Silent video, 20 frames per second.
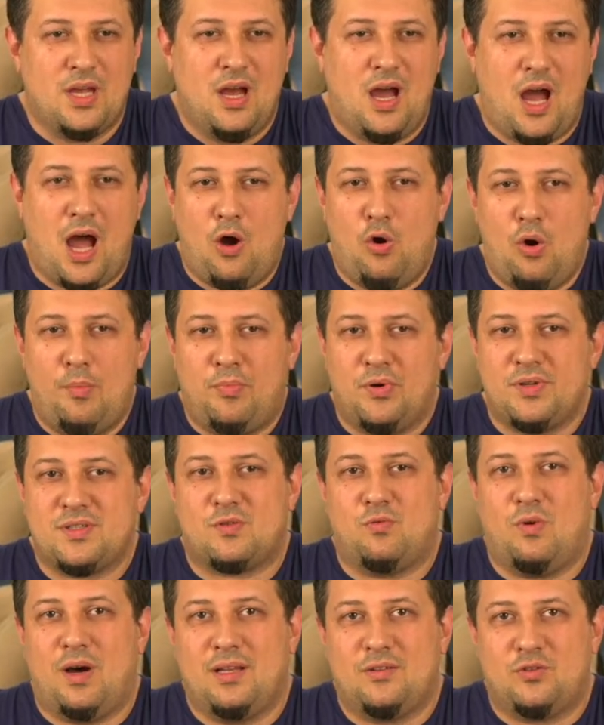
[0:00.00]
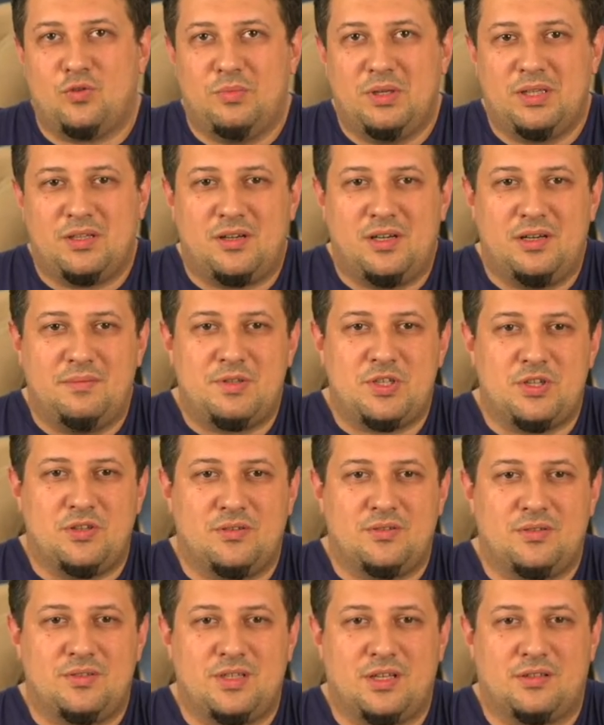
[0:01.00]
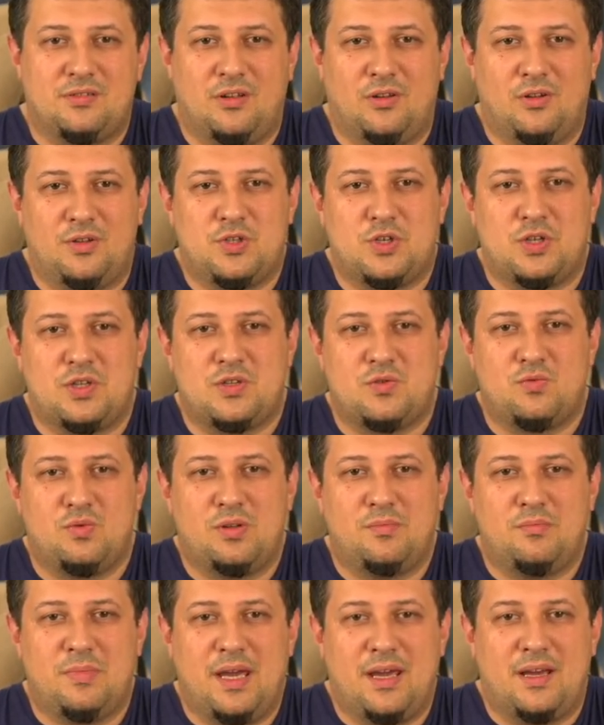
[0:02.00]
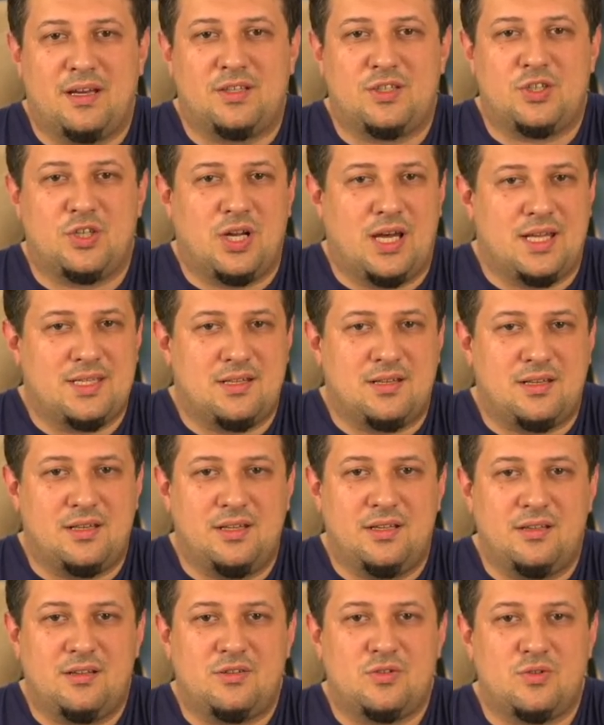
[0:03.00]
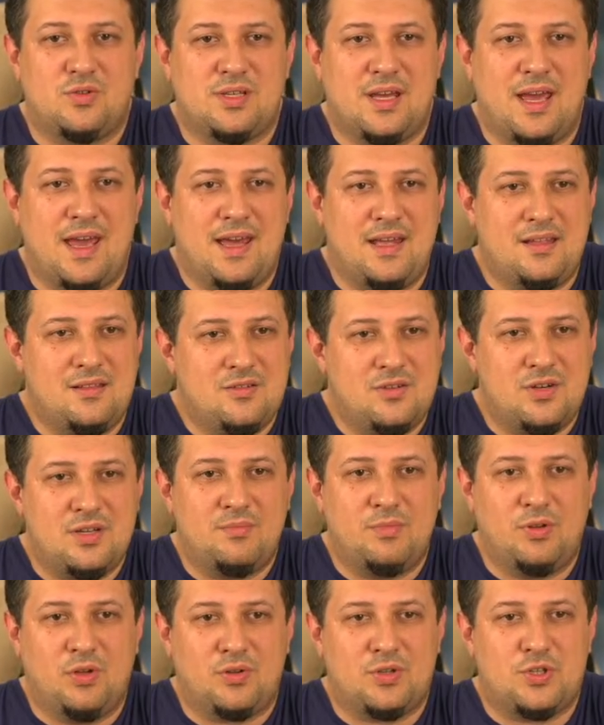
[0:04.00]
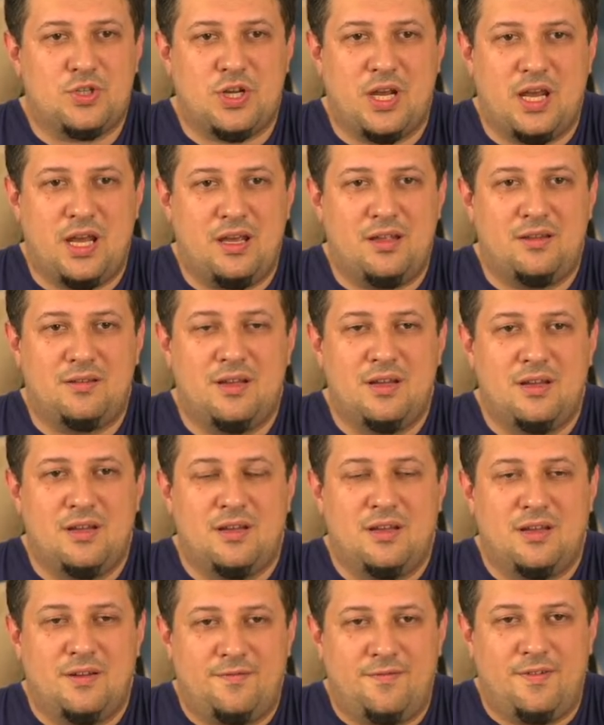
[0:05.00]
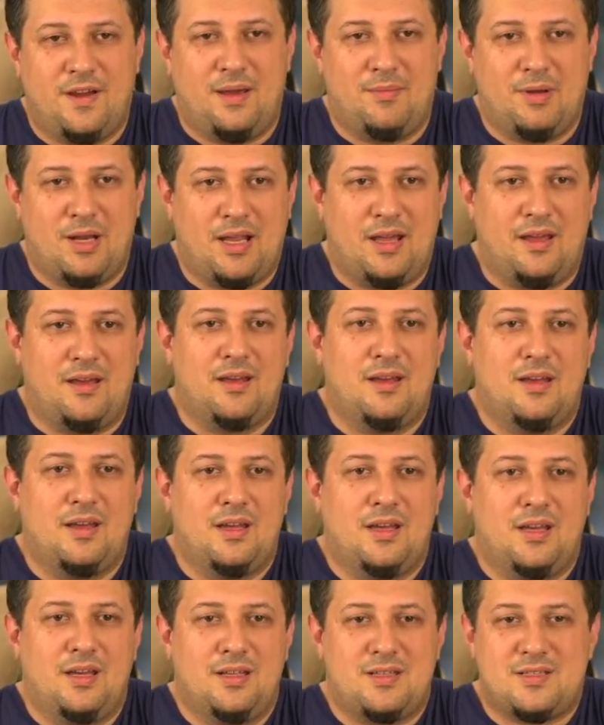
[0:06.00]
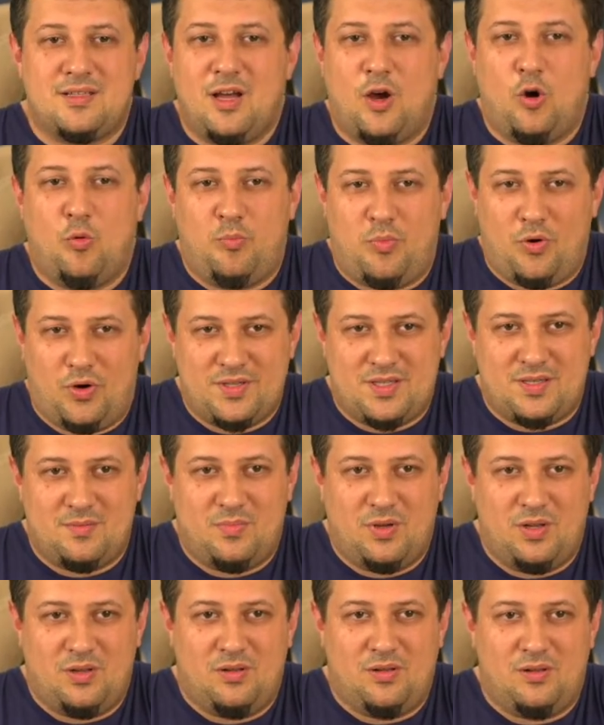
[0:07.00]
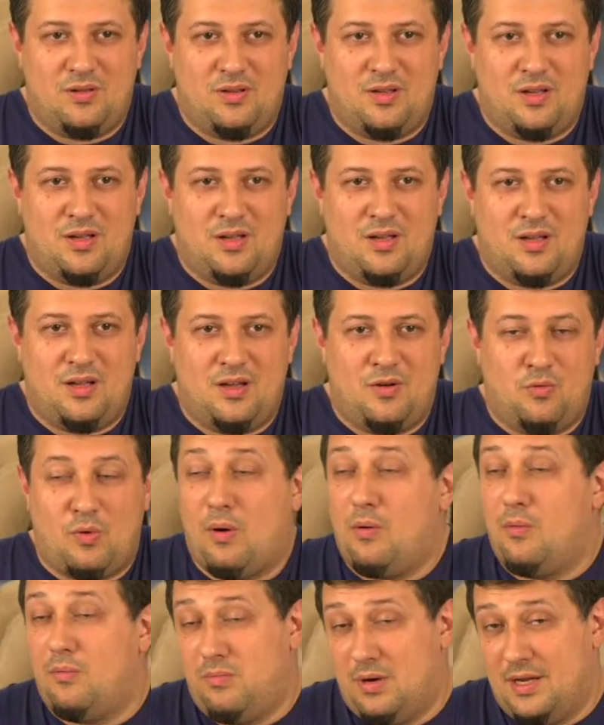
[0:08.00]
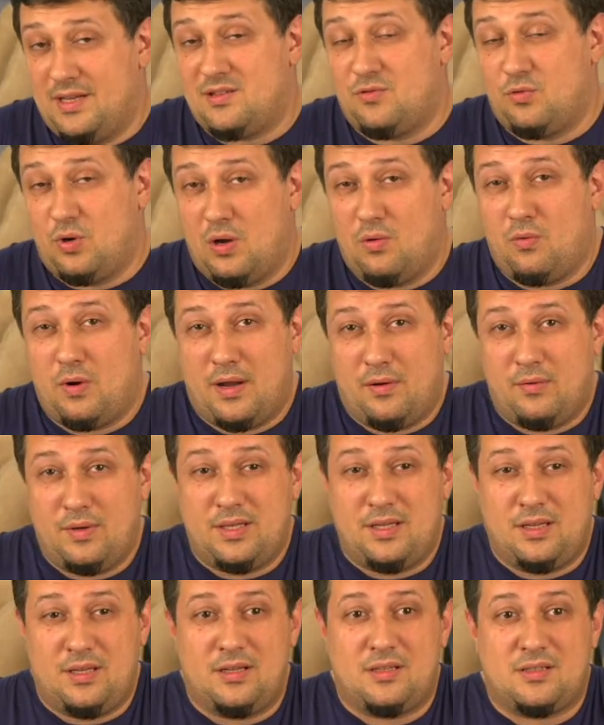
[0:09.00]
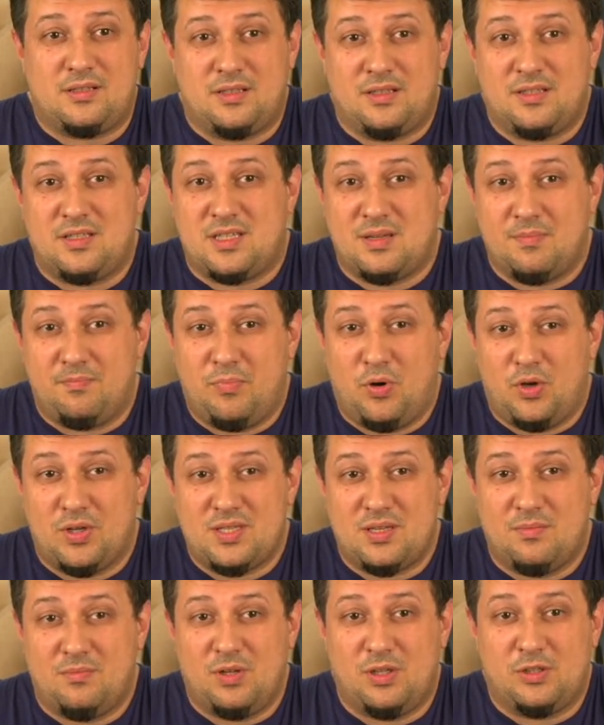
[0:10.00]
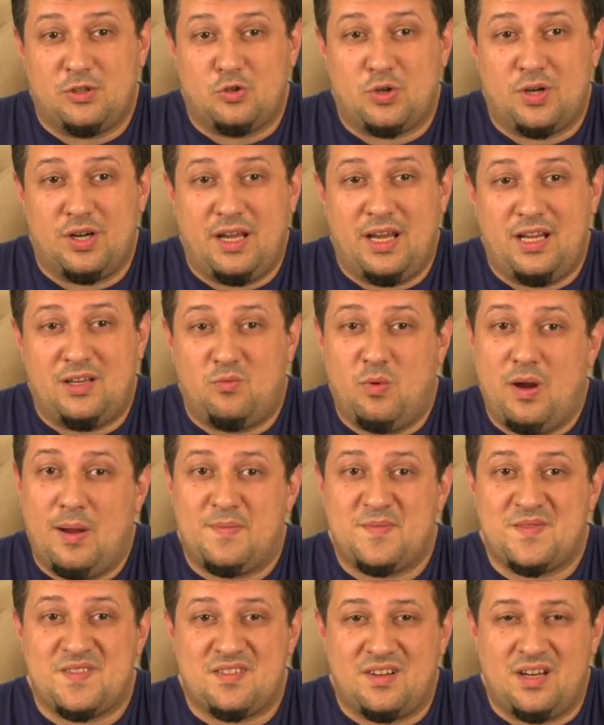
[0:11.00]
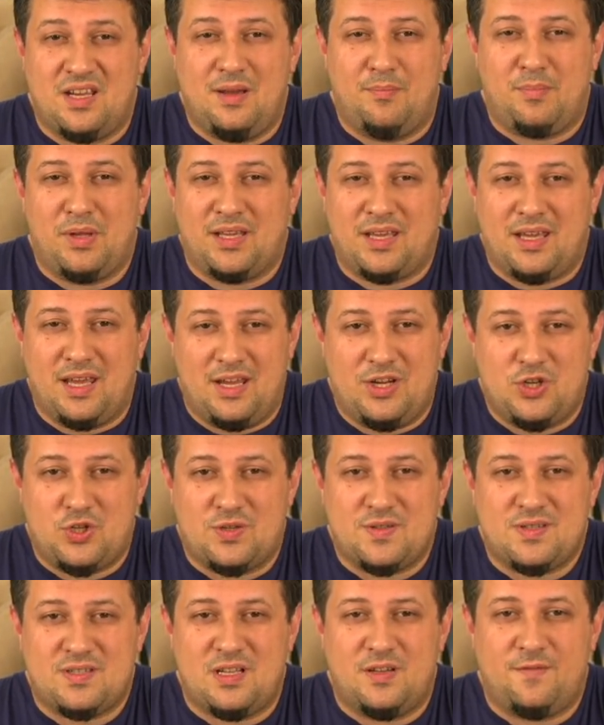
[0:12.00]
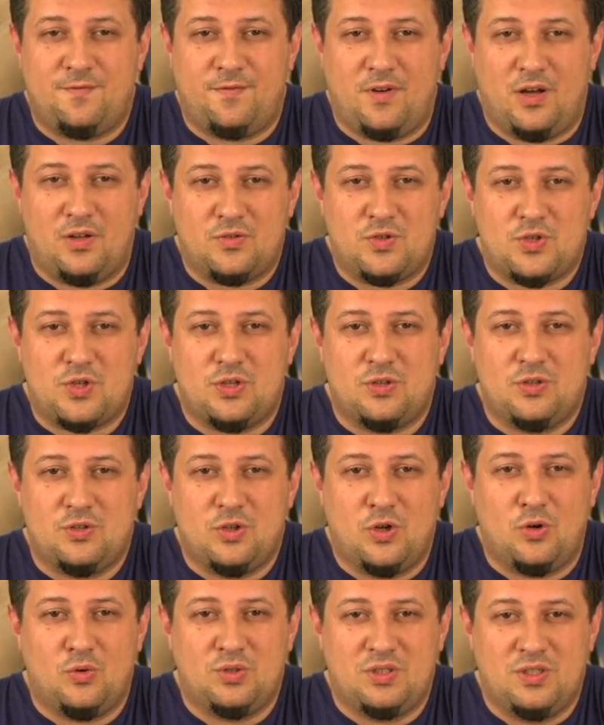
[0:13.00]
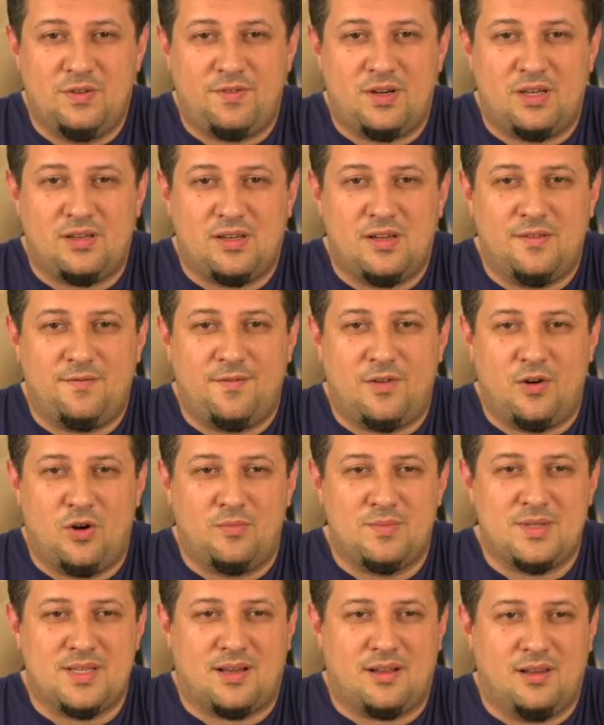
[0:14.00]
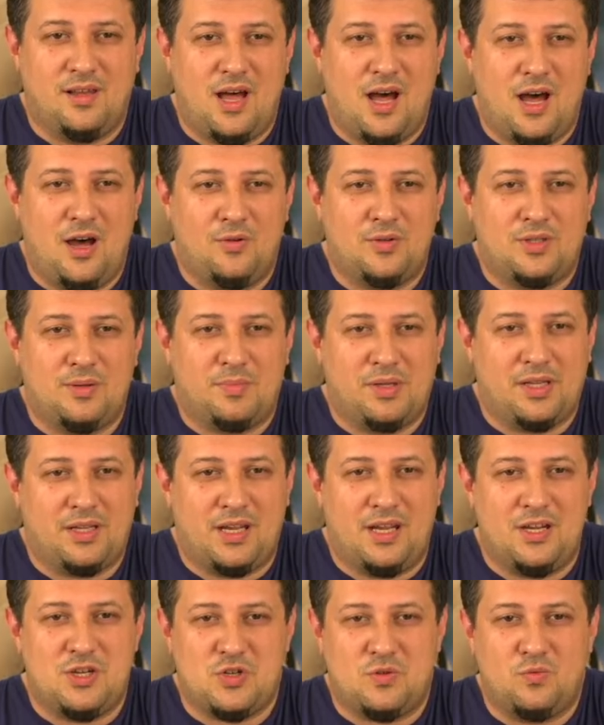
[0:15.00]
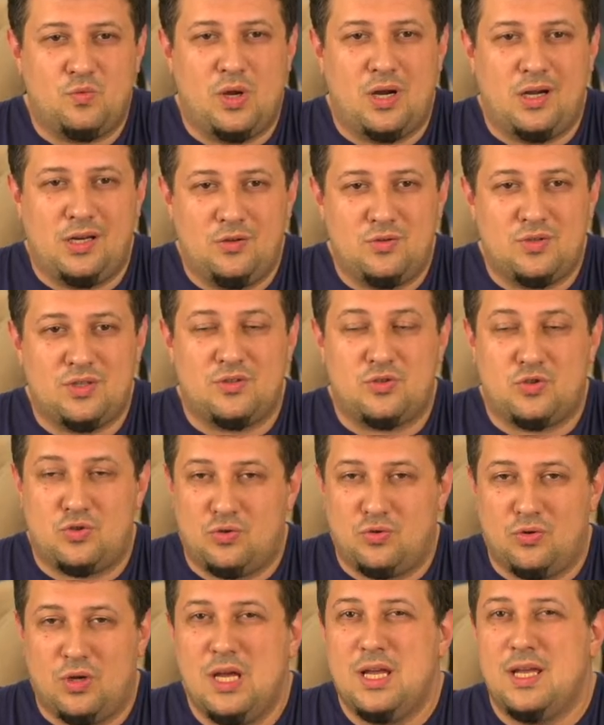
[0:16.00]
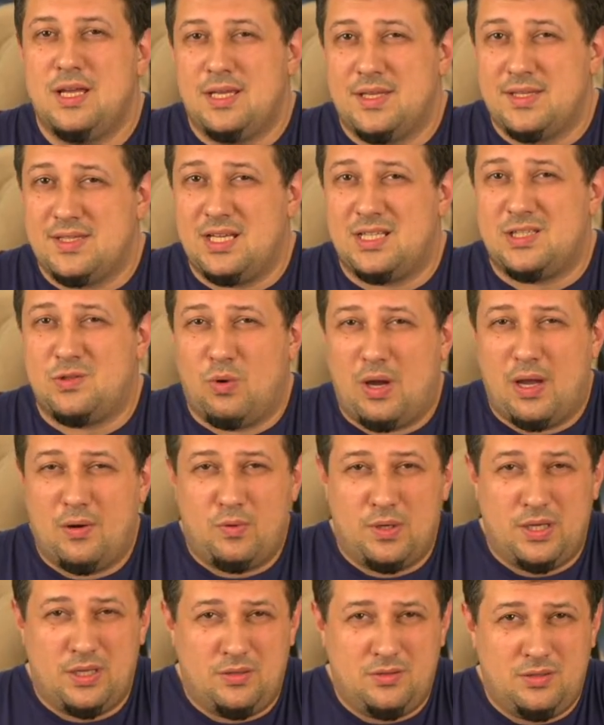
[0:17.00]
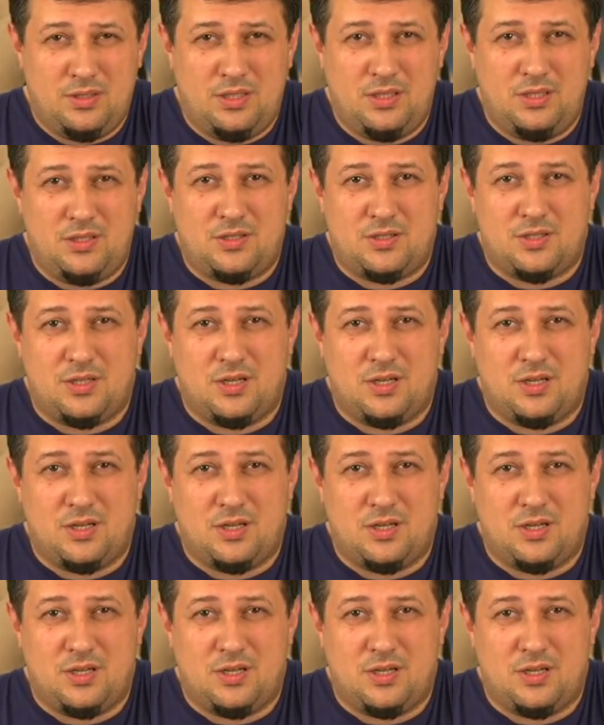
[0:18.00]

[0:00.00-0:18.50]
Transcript: Our post-quantum encryption technologies will make a trusted link to the entry blockchain family. It's now possible, well, by the way, why we need it. It's possible to create Web3 applications that function no differently from the cloud application we are used to. That's why we need